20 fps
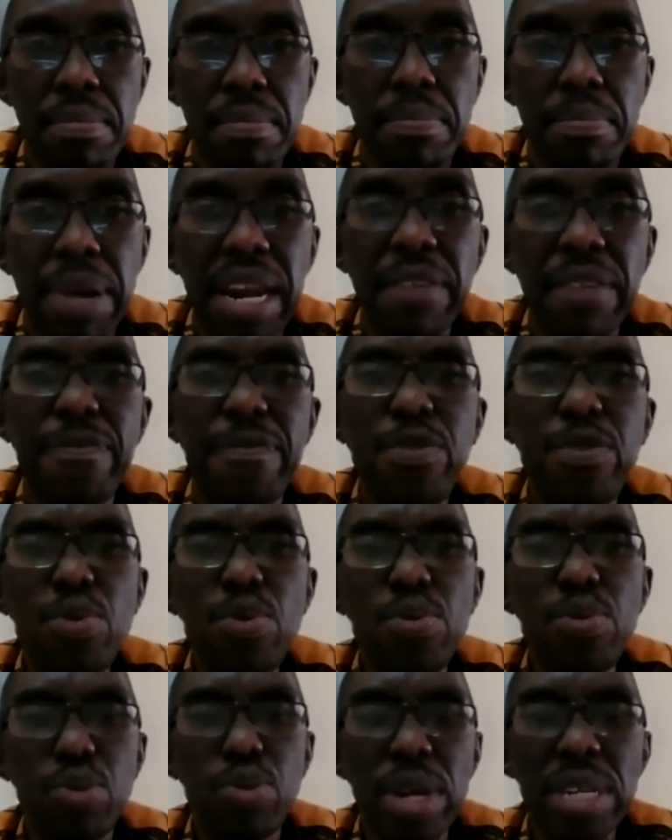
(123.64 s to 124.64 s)
But
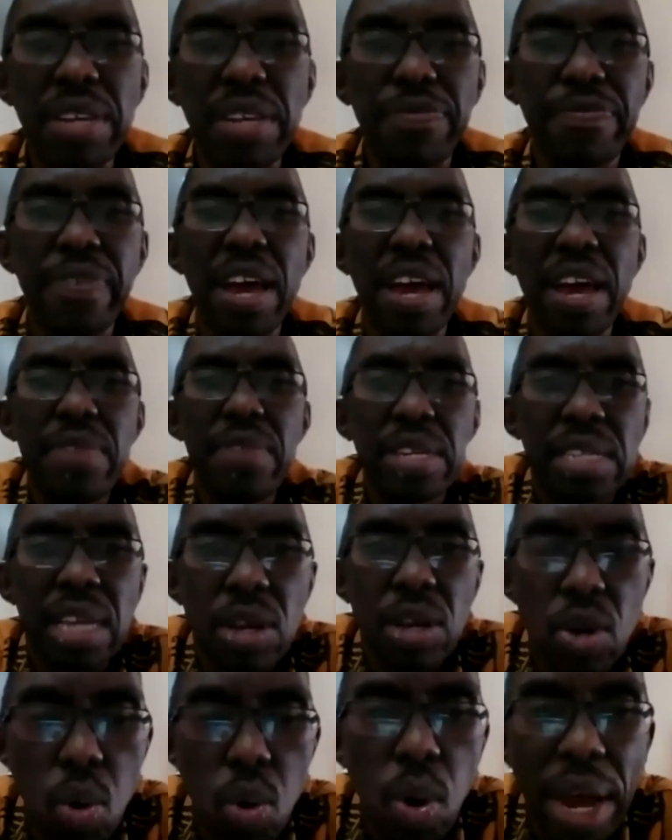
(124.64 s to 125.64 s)
25 years
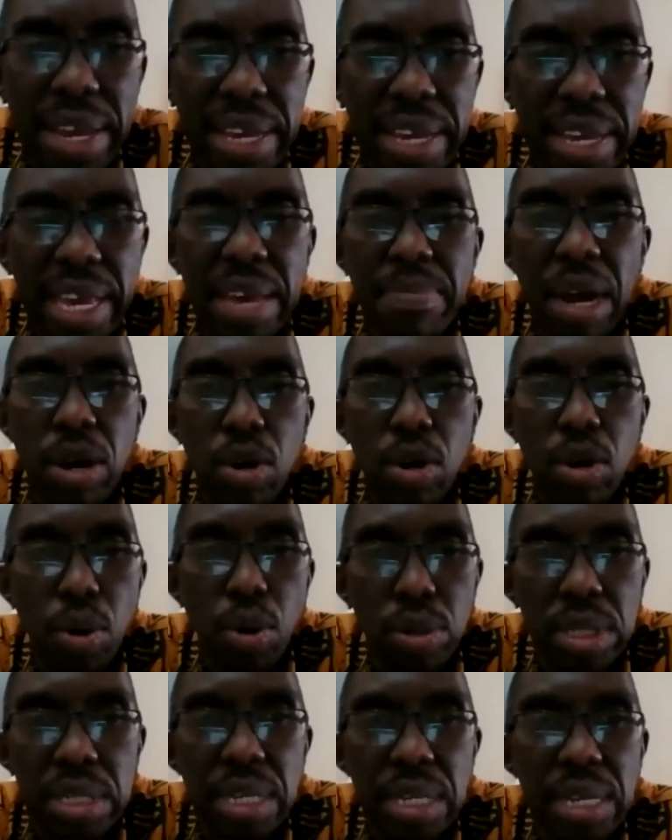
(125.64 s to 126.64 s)
ago, I came
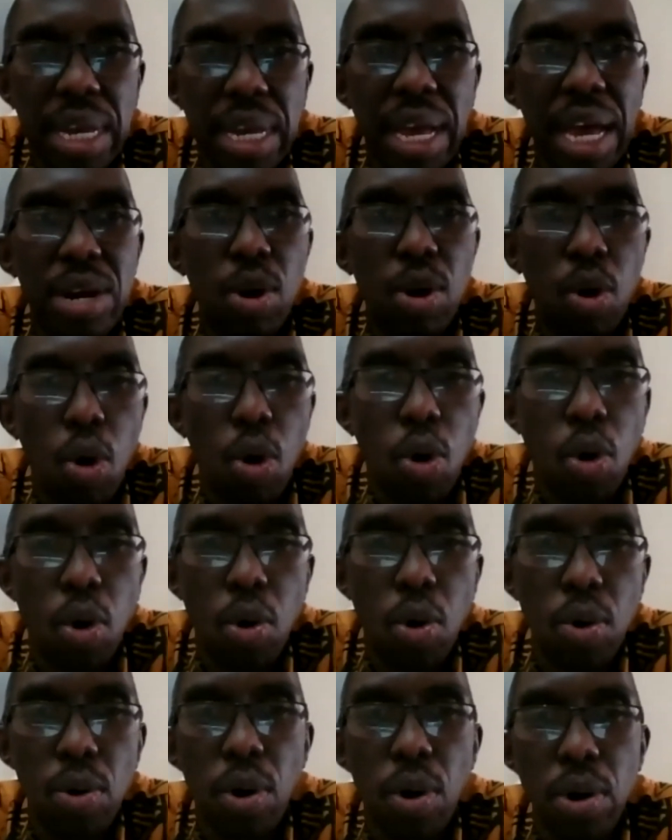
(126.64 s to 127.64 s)
across an
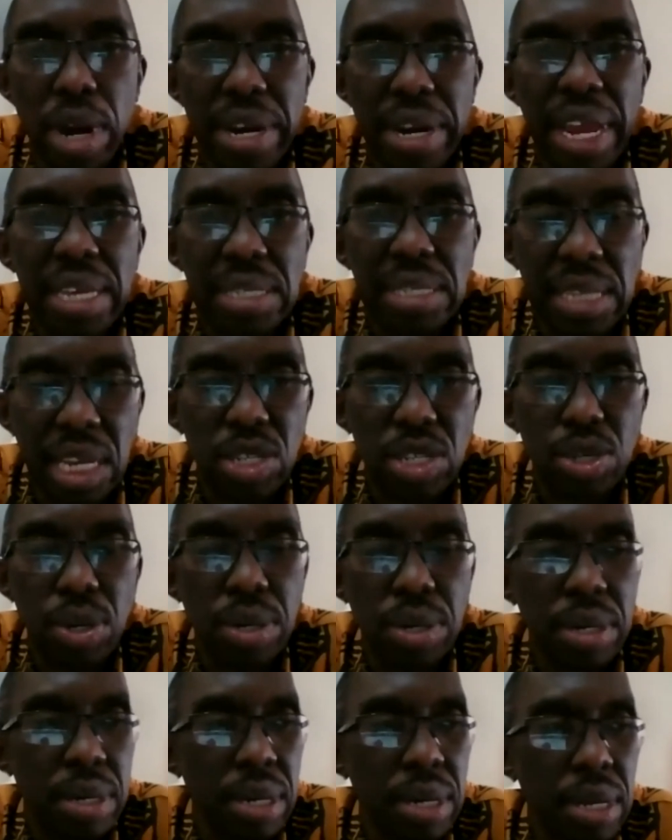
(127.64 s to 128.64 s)

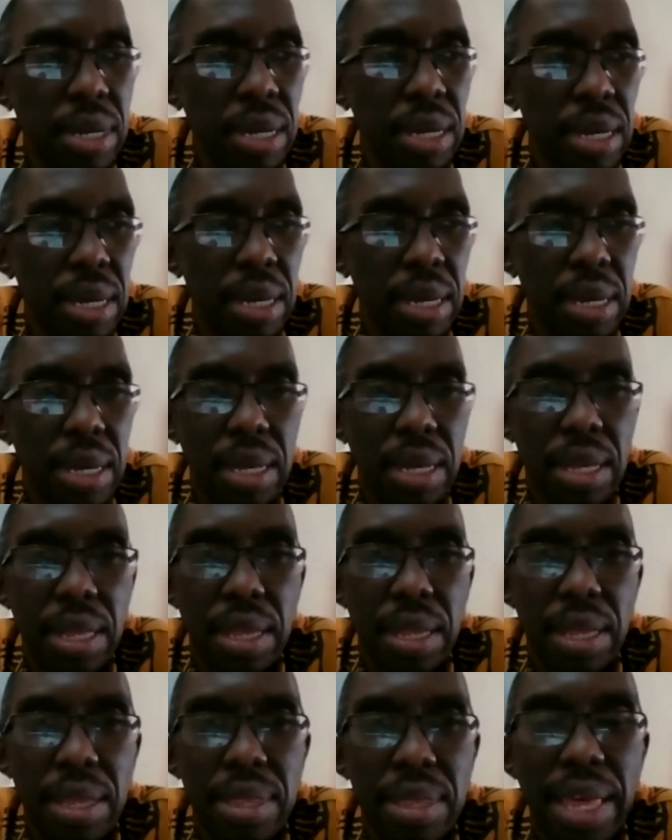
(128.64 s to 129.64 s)
organization
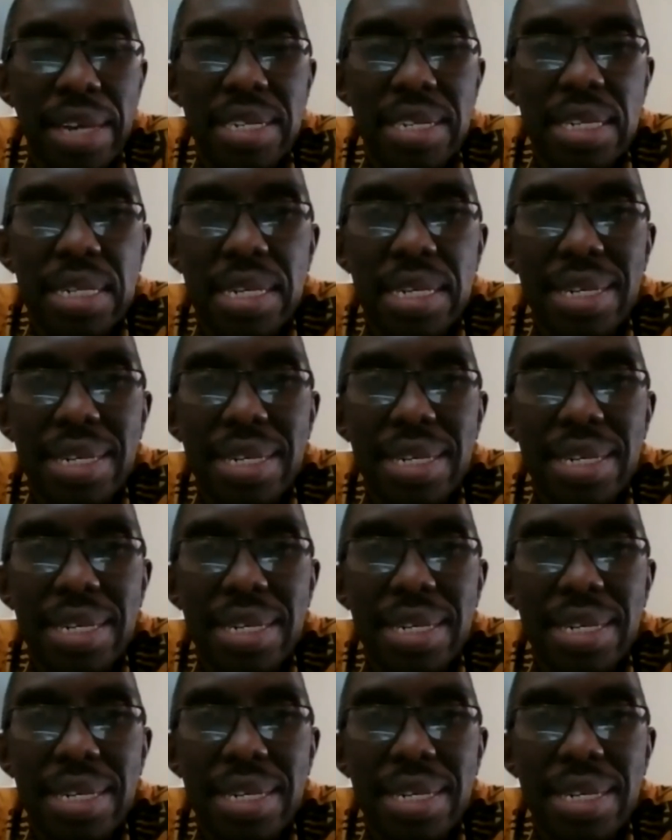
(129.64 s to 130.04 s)
that